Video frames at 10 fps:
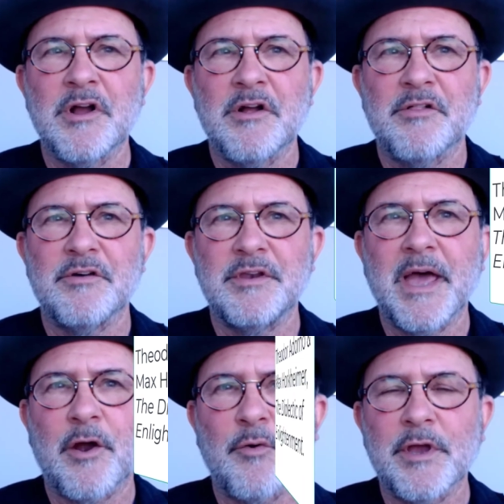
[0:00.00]
the
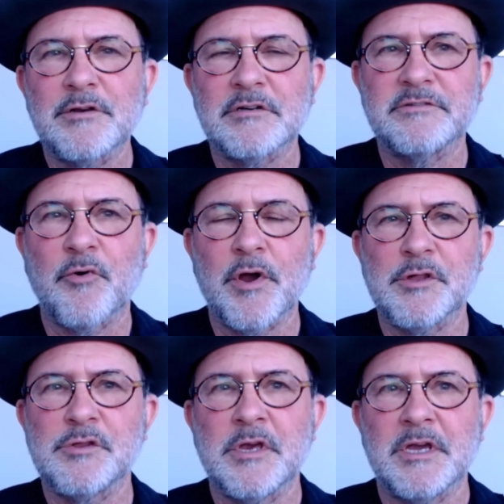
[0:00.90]
narrator's
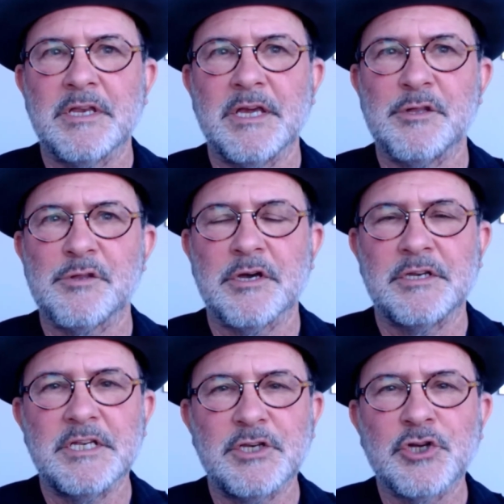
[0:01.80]
voice is a
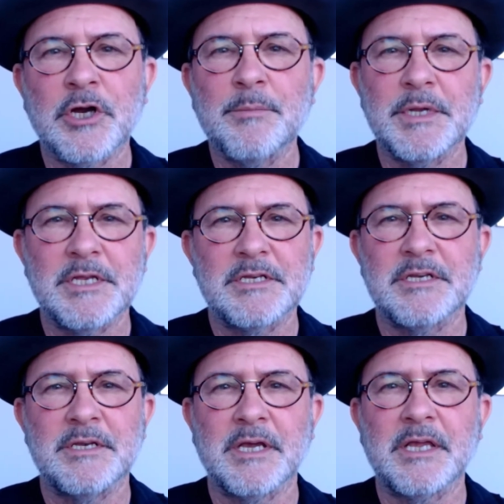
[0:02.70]
determinate
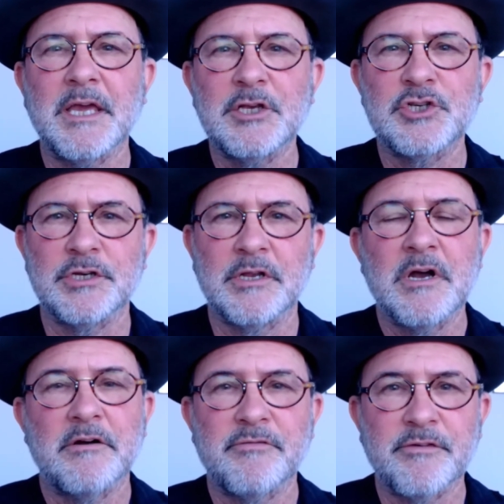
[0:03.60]
negation
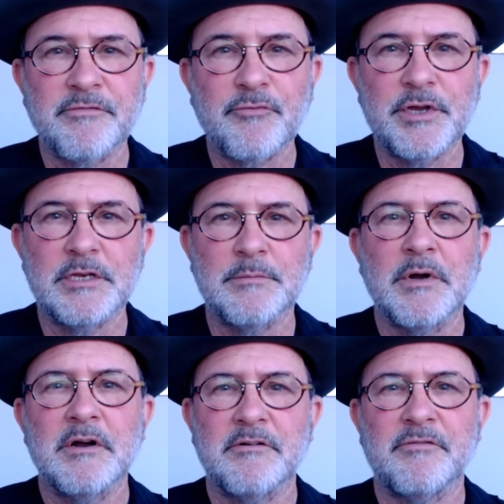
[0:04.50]
of the freedom
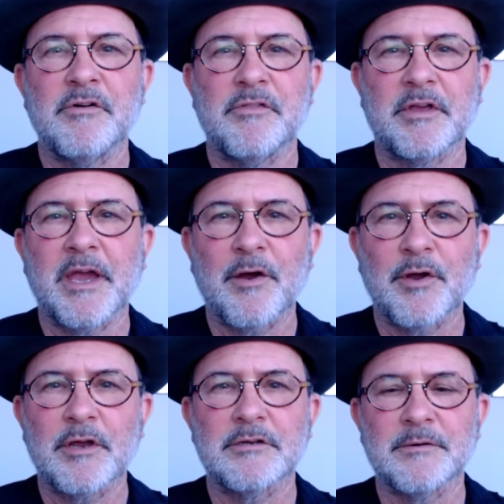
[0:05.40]
of the
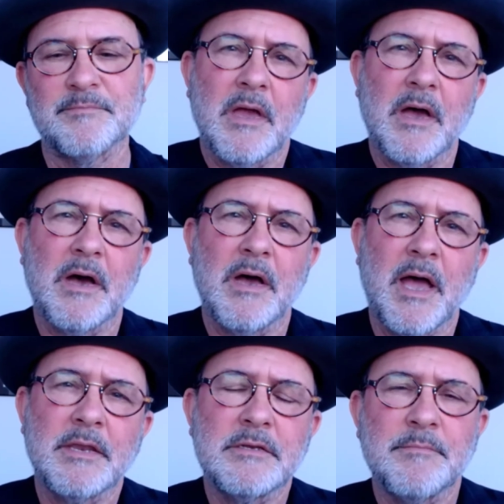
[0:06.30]
character.
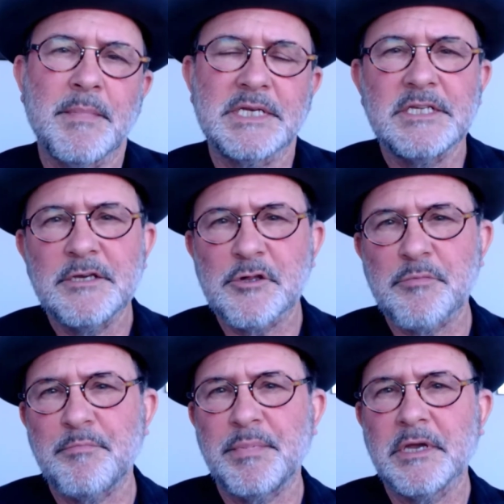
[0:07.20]
And Matthias
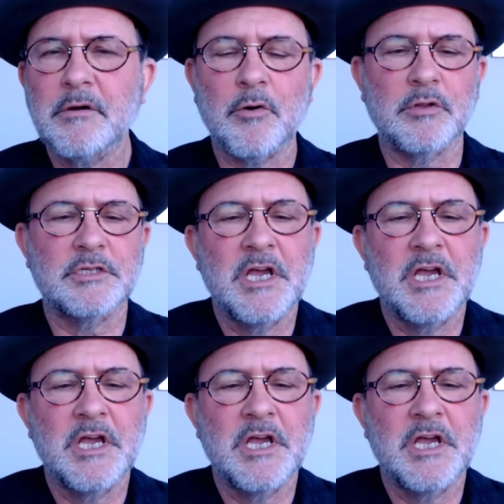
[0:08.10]
Pirholt